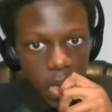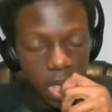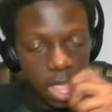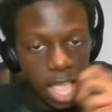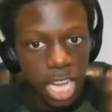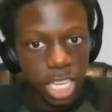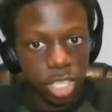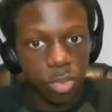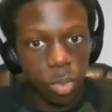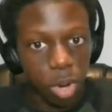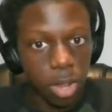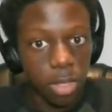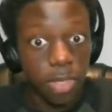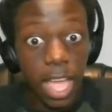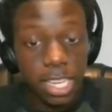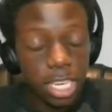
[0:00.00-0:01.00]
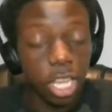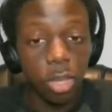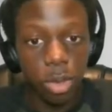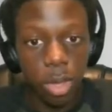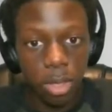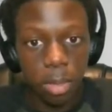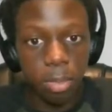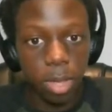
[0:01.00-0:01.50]
and that's how
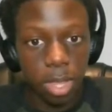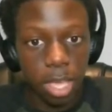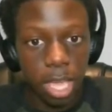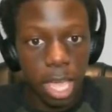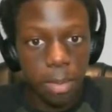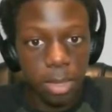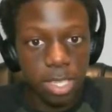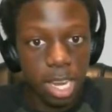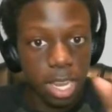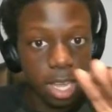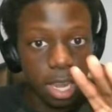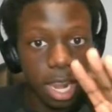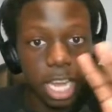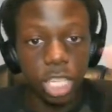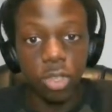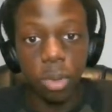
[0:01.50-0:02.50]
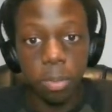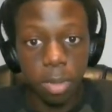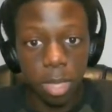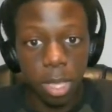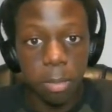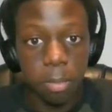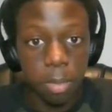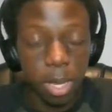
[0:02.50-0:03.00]
you have to play the game. It's not like an actual
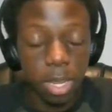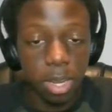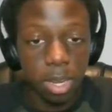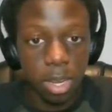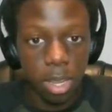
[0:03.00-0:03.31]
play button